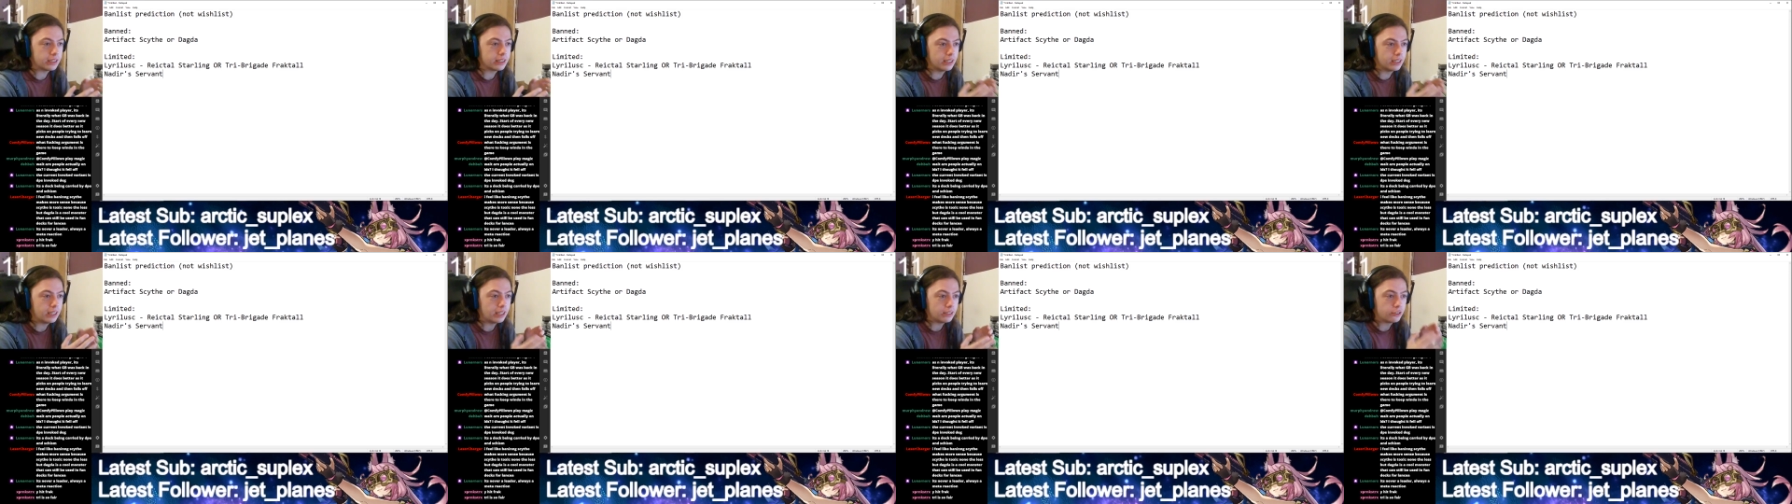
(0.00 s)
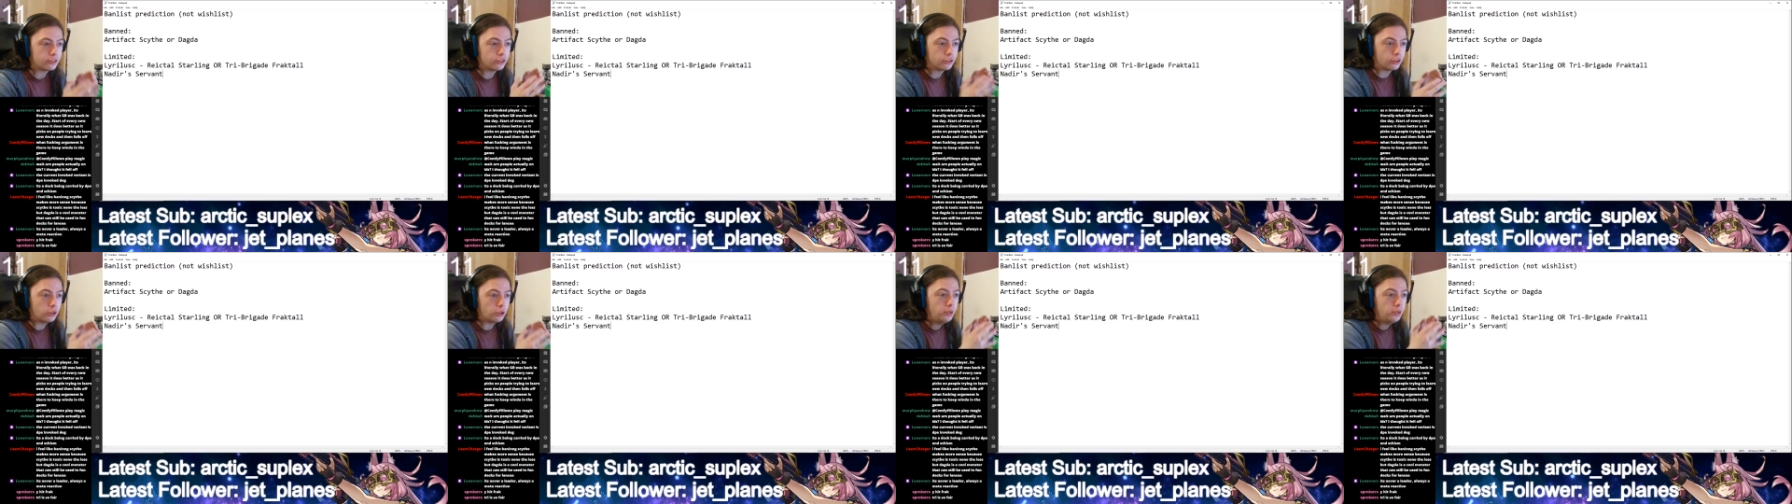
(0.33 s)

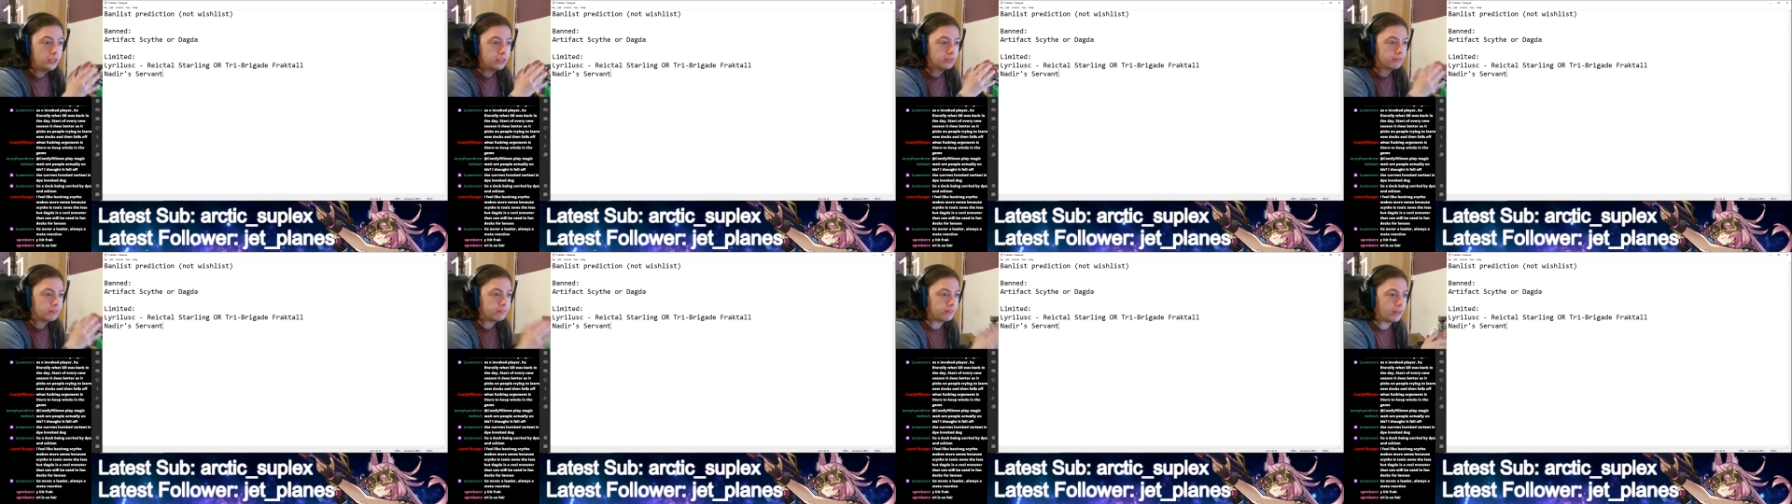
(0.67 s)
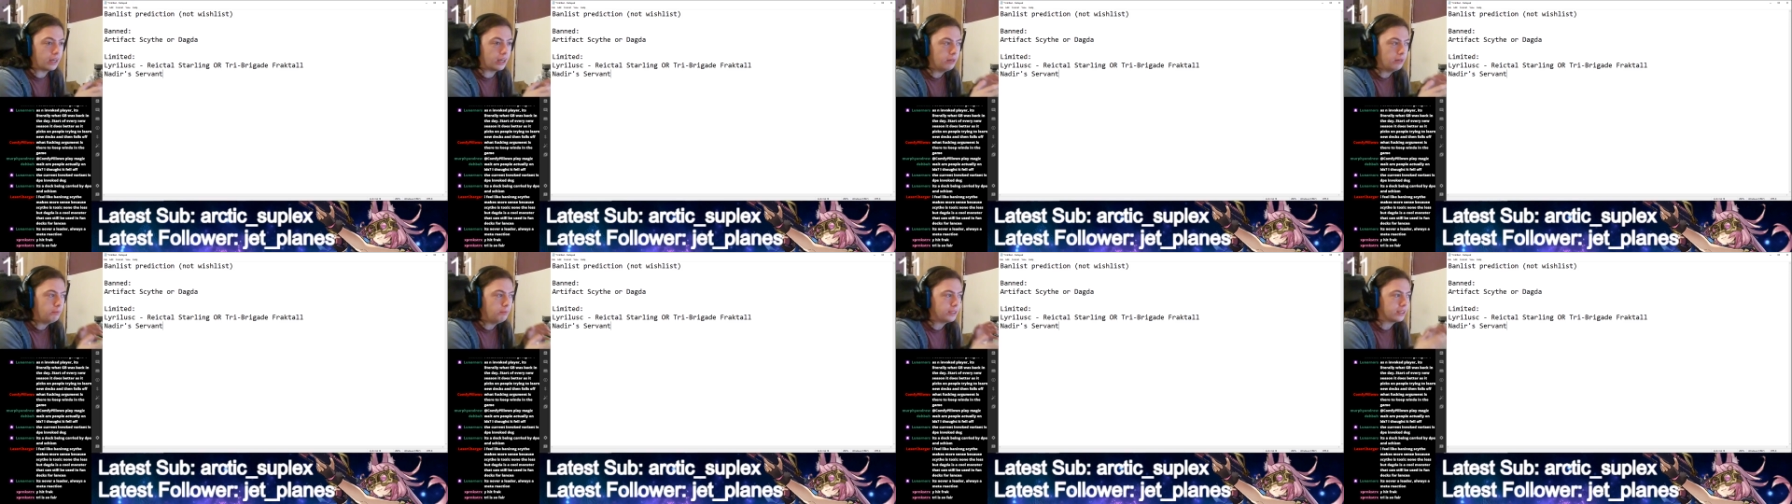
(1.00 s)
Shadow is
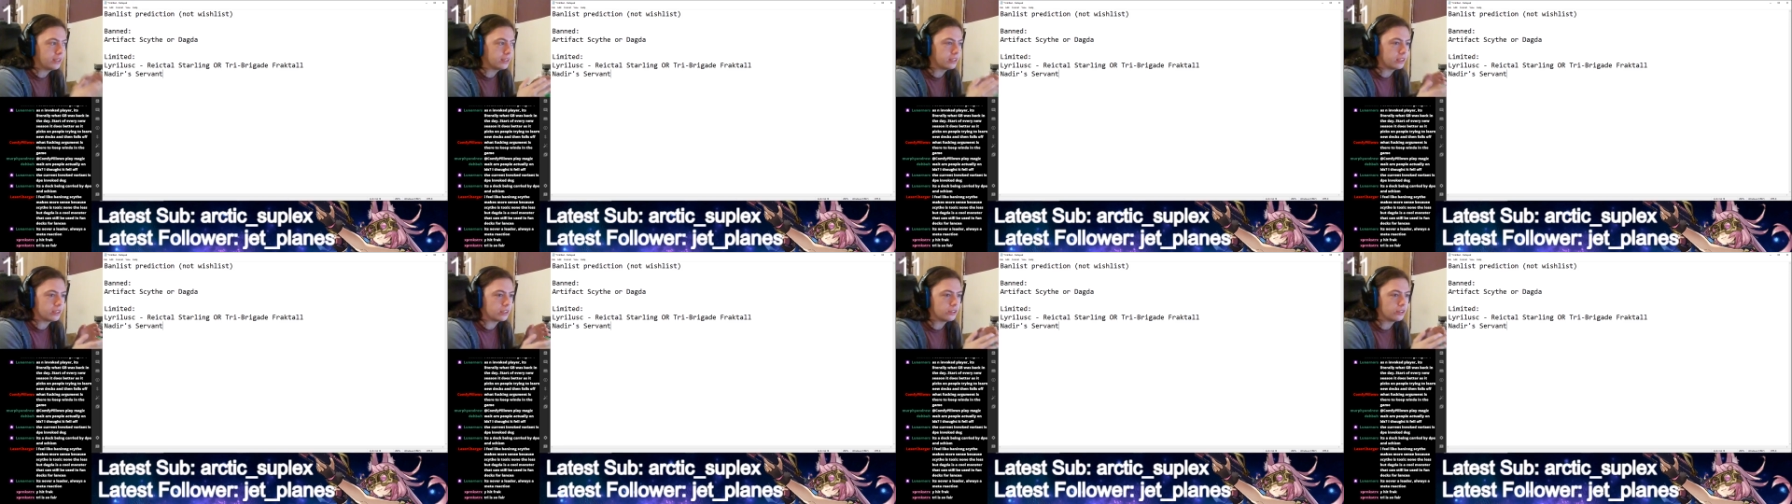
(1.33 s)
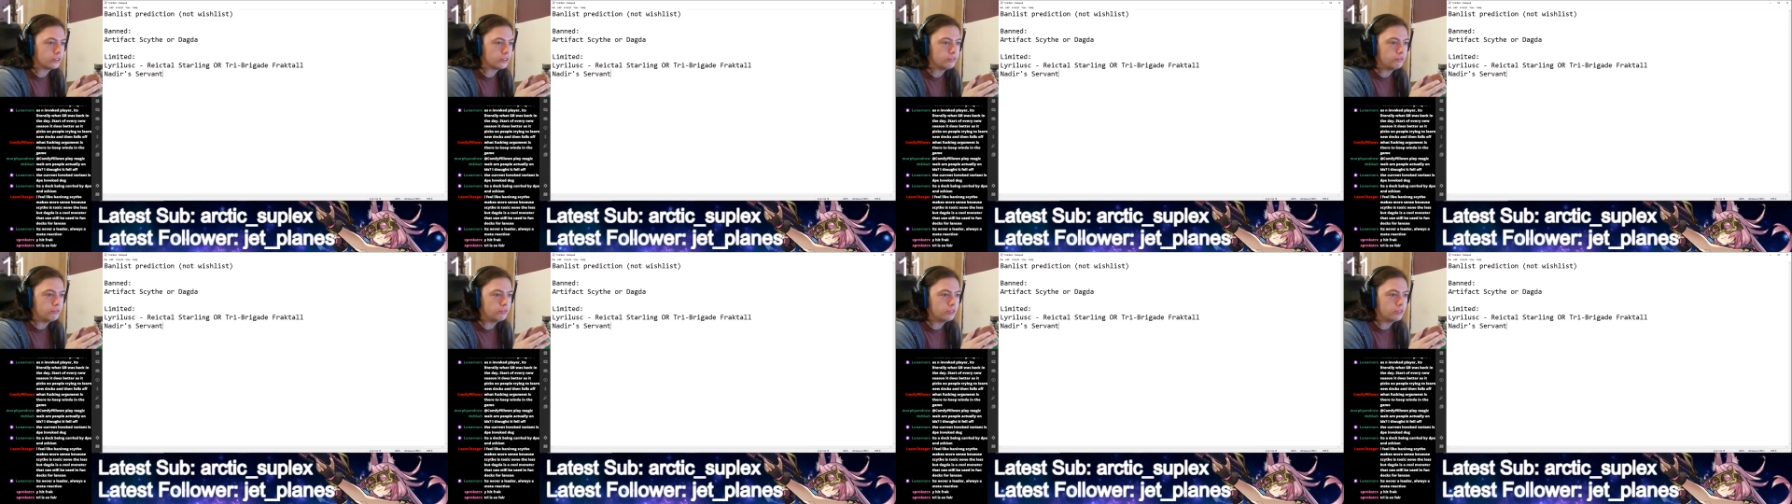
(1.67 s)
fair because it doesn't